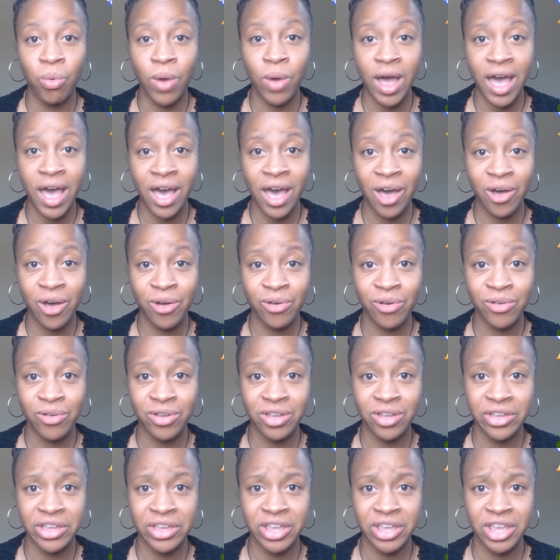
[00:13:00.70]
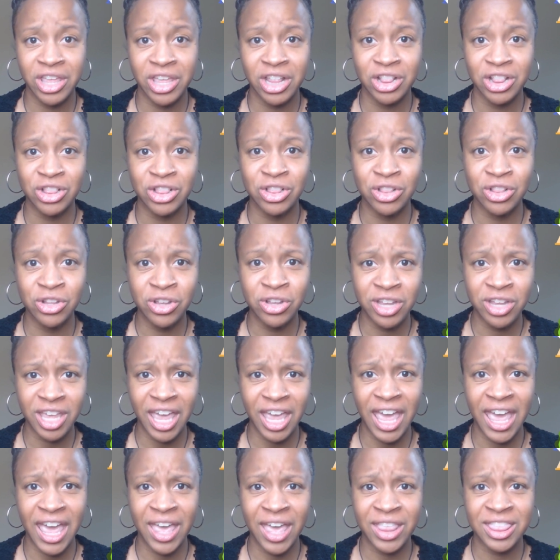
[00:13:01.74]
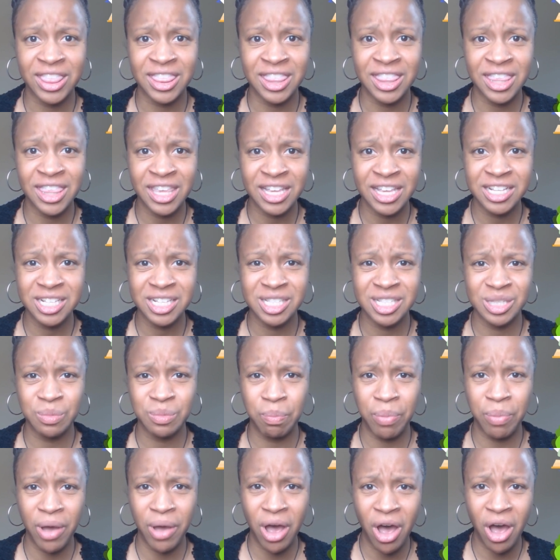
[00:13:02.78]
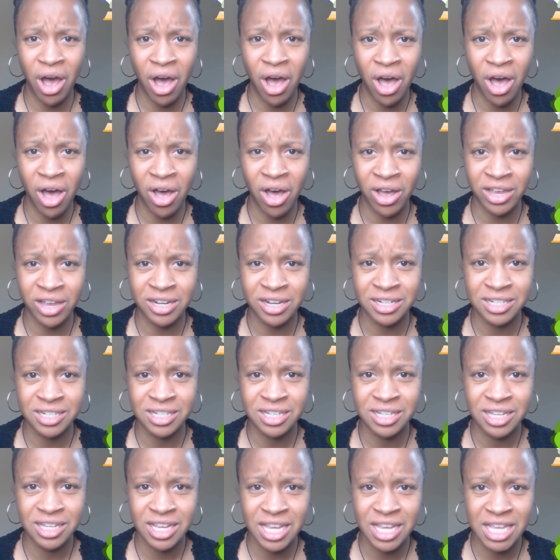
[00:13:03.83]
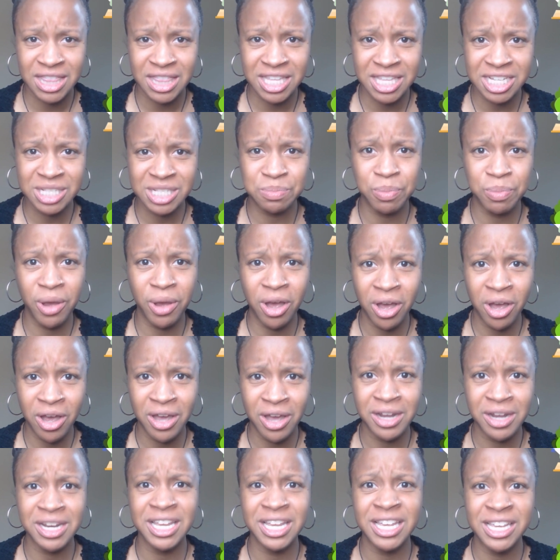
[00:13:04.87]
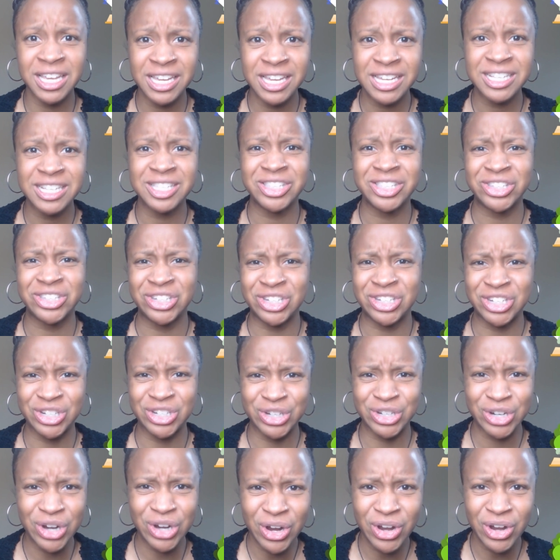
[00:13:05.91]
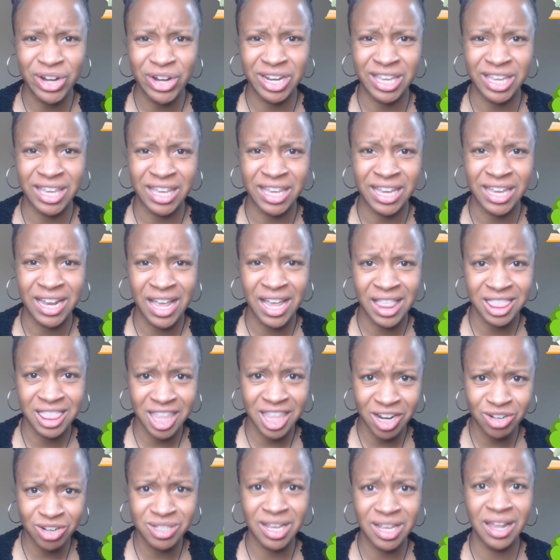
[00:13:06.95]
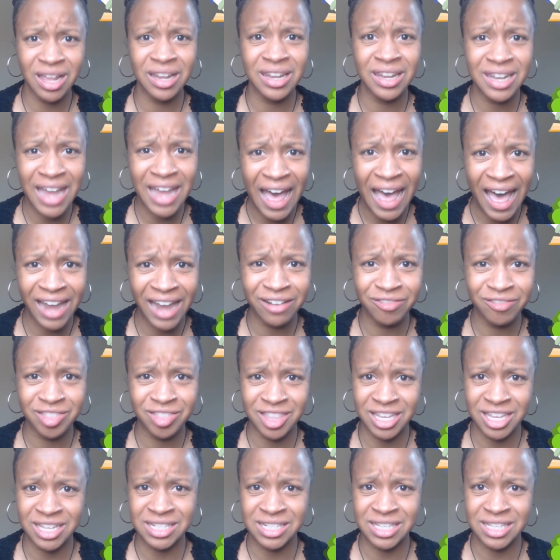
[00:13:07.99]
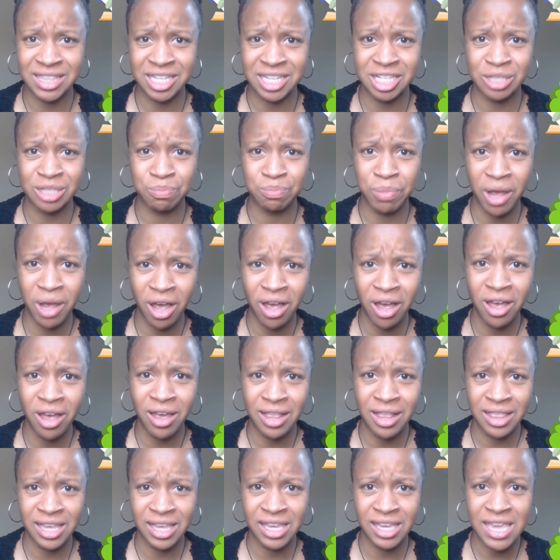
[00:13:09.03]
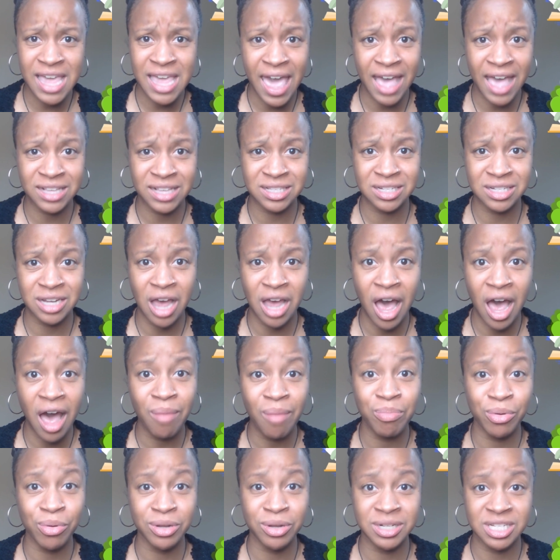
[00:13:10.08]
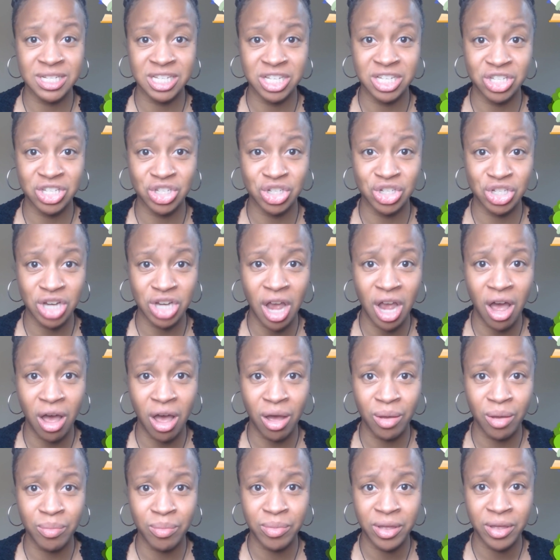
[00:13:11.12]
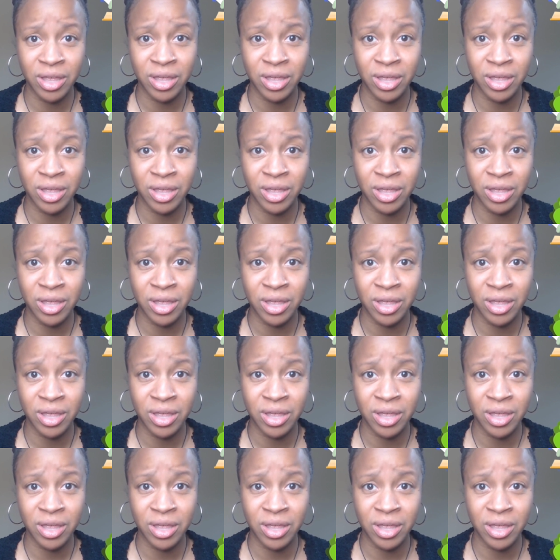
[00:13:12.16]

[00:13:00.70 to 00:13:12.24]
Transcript: Wow, look at this pond. This pond is dirty. There's a lot of things in this pond that he has to hop on to his job.